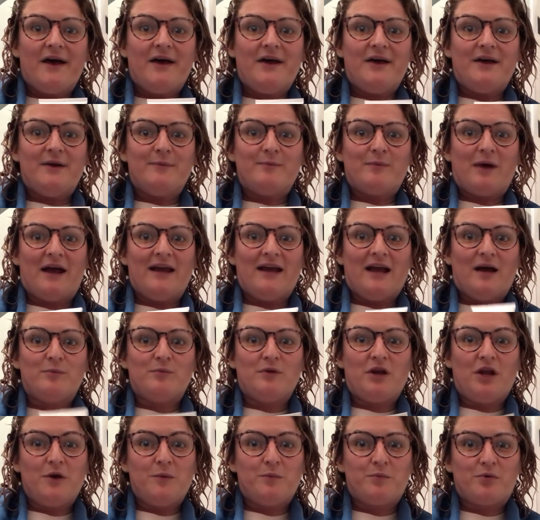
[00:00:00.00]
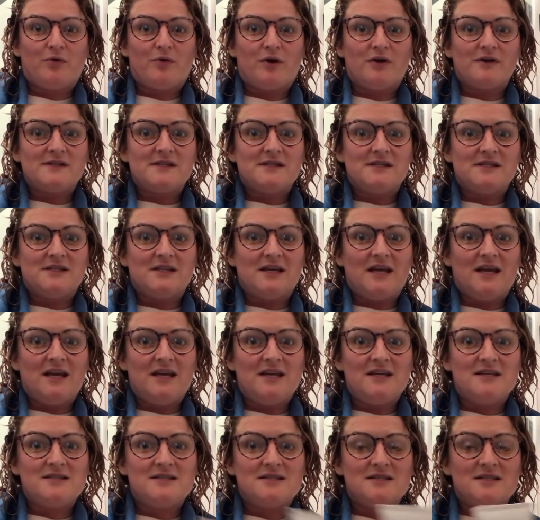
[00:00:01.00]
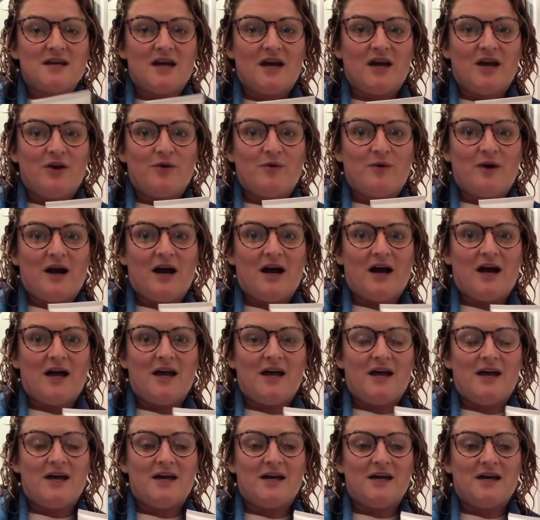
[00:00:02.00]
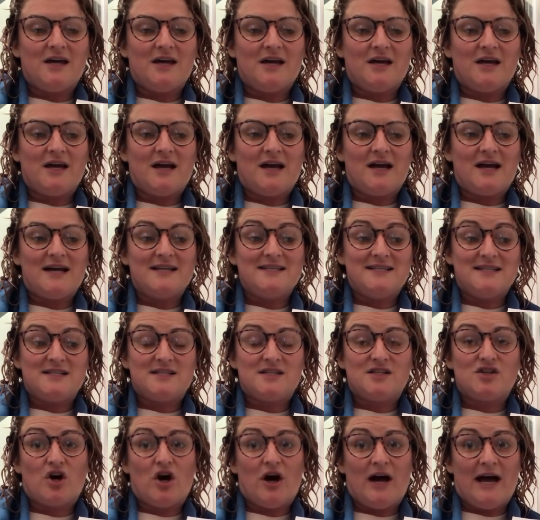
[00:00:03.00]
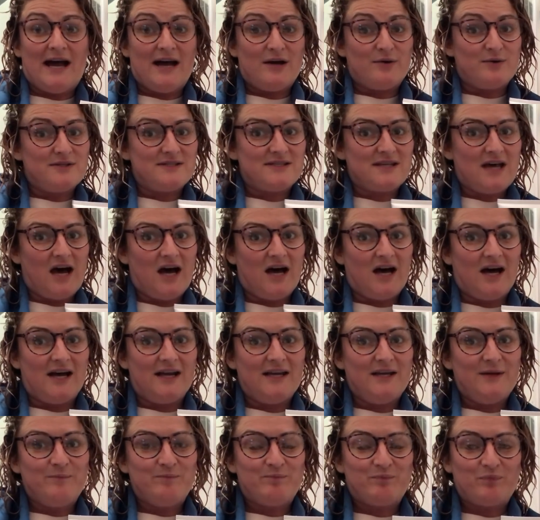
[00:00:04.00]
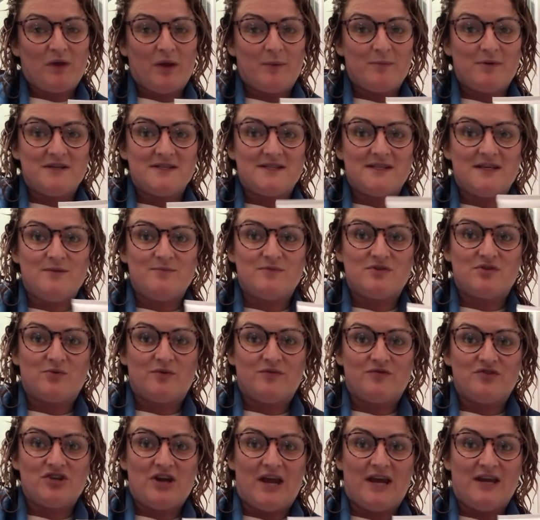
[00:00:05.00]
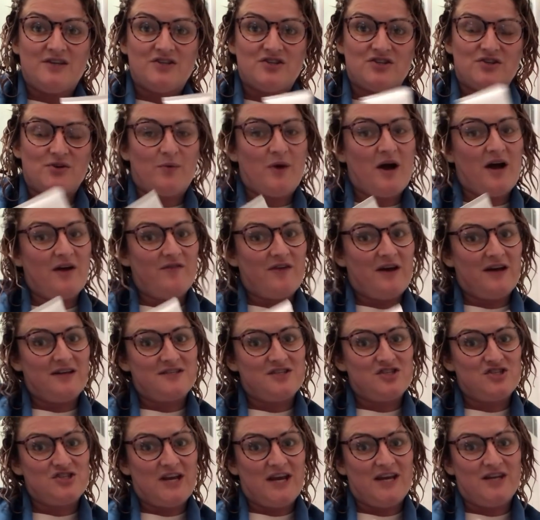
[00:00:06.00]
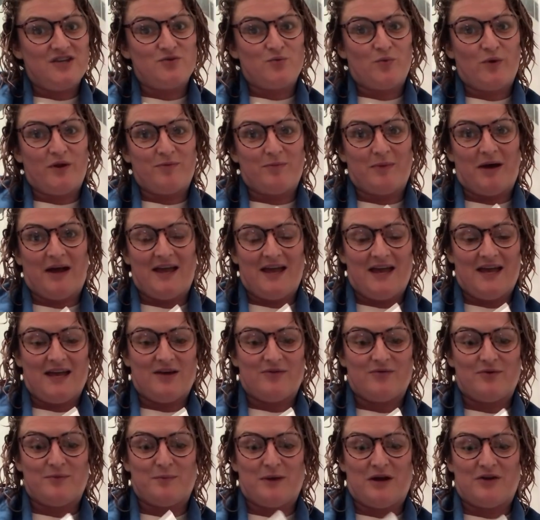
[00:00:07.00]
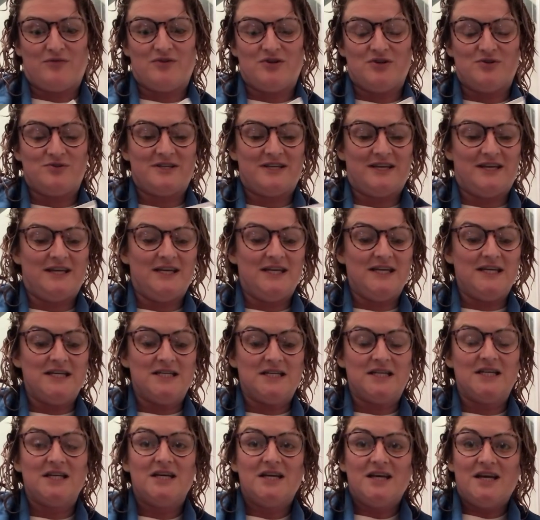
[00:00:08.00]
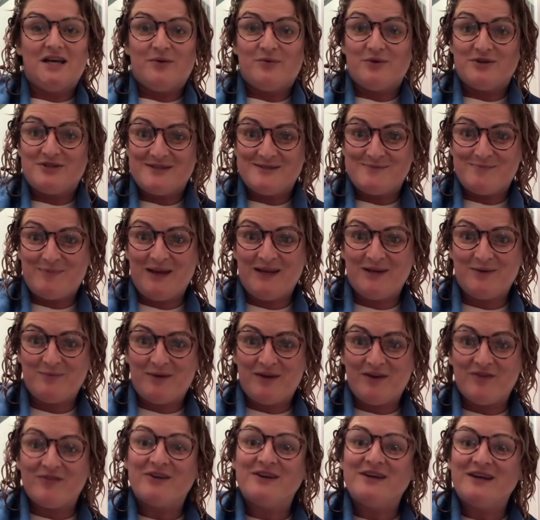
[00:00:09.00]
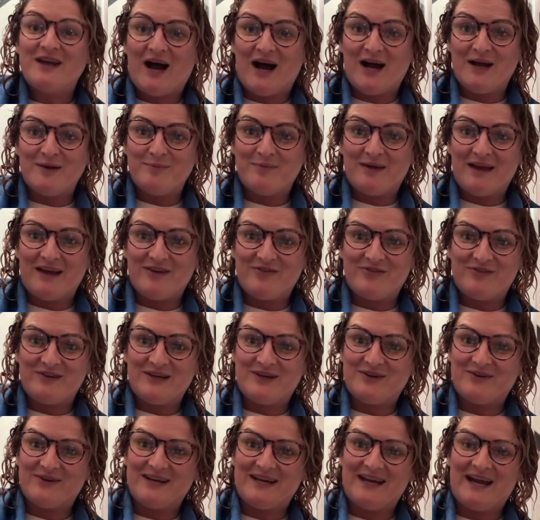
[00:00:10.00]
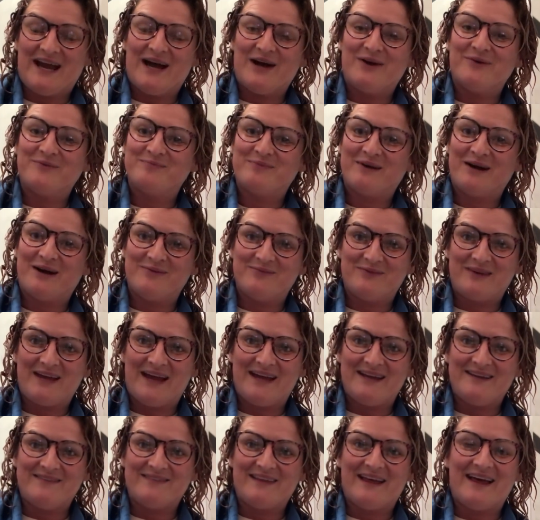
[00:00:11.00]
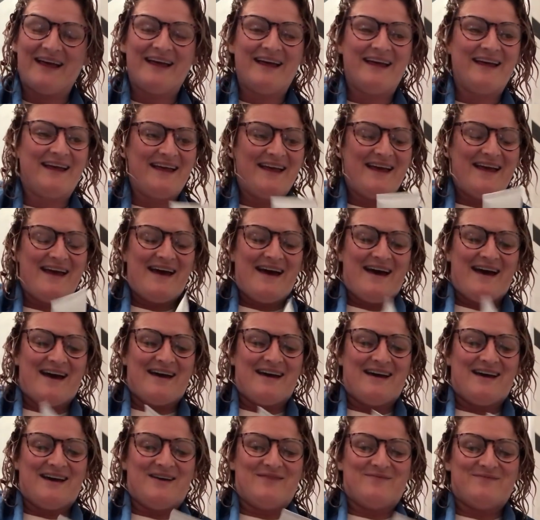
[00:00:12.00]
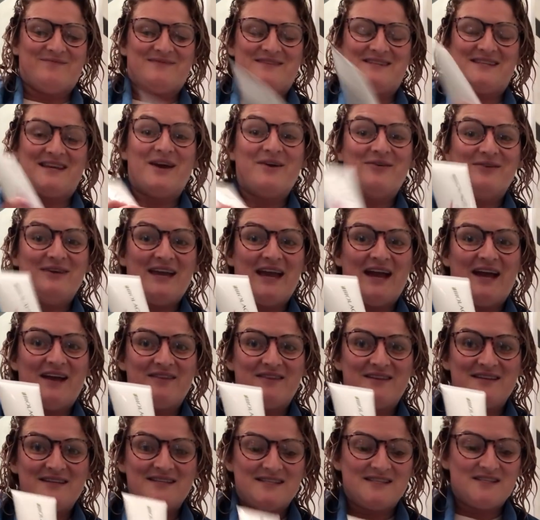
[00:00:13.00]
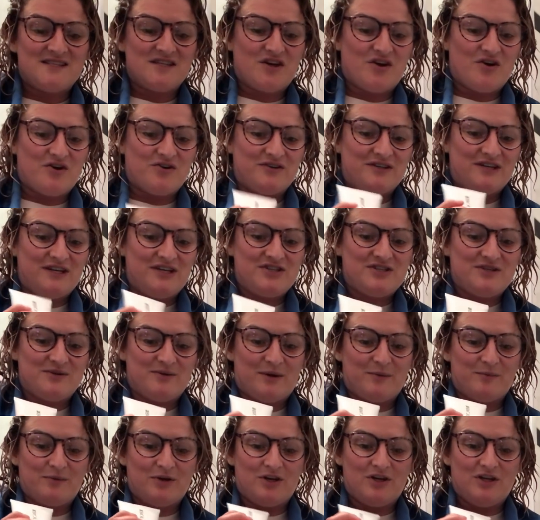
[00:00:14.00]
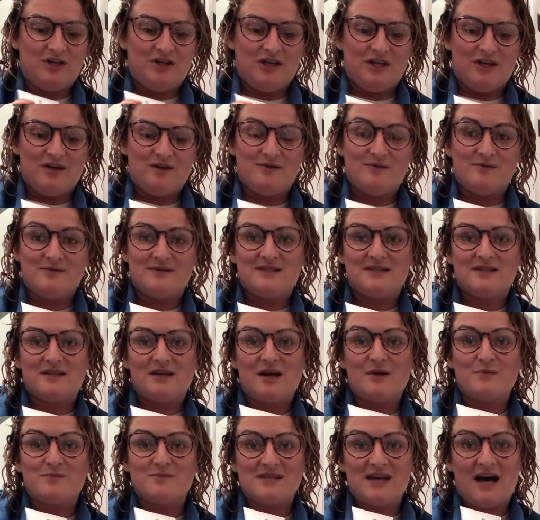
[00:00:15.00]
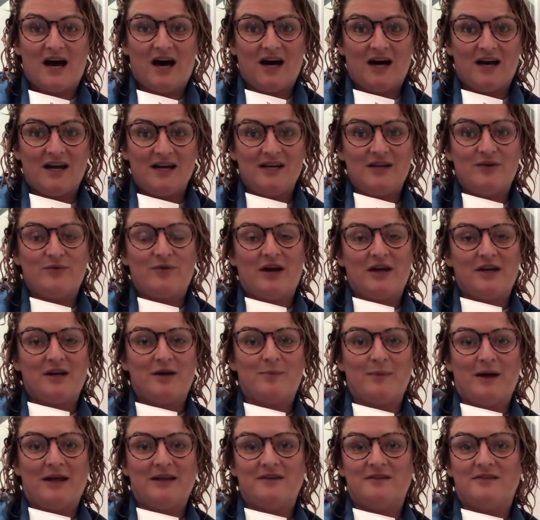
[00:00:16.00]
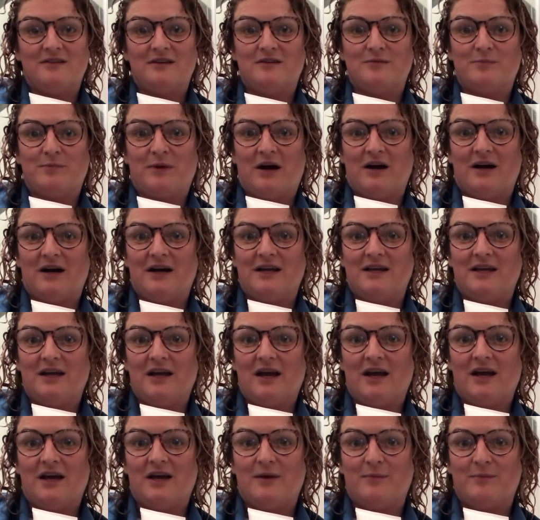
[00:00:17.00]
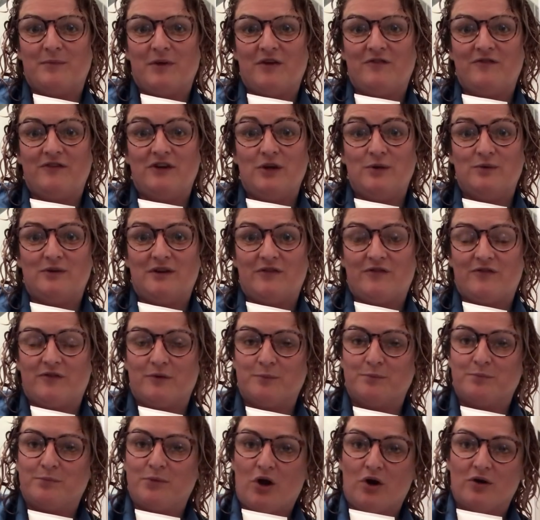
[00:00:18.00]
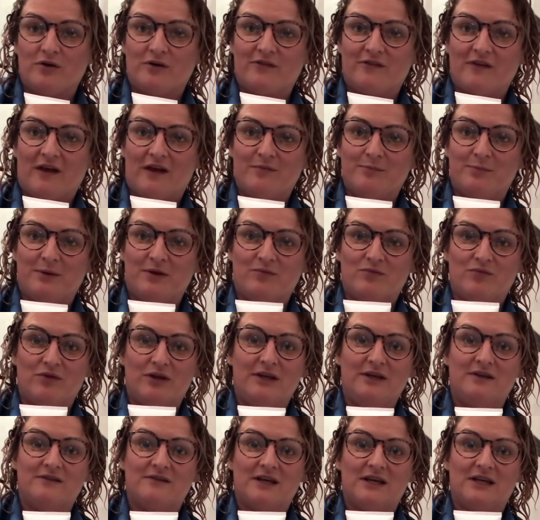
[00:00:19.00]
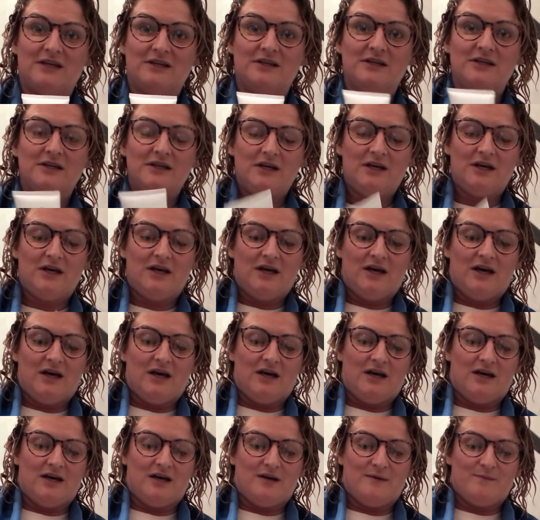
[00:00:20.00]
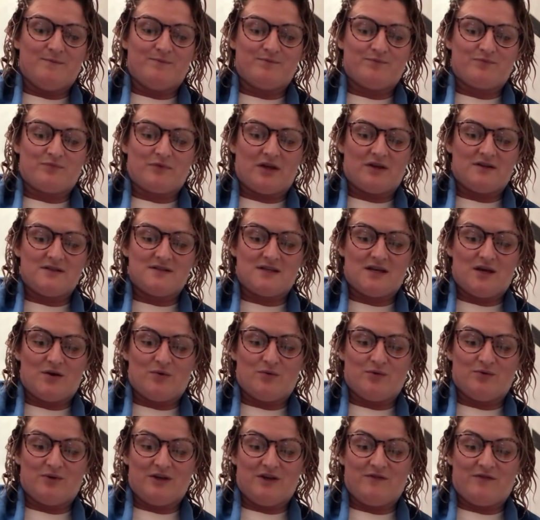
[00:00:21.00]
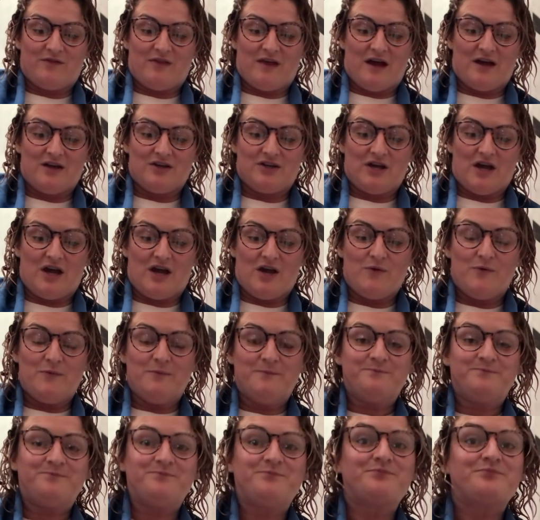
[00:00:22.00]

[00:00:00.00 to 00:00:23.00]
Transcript: I am low porosity, so I did start out as high, but it seems to have changed, so I've had to change with my hair and my routine, which has been a bit of a nightmare figuring out, but I'm getting there. So yeah, this is a conditioner I'm going to use. Comes highly recommended by a few different blogs that I've been reading, so we'll give that a go.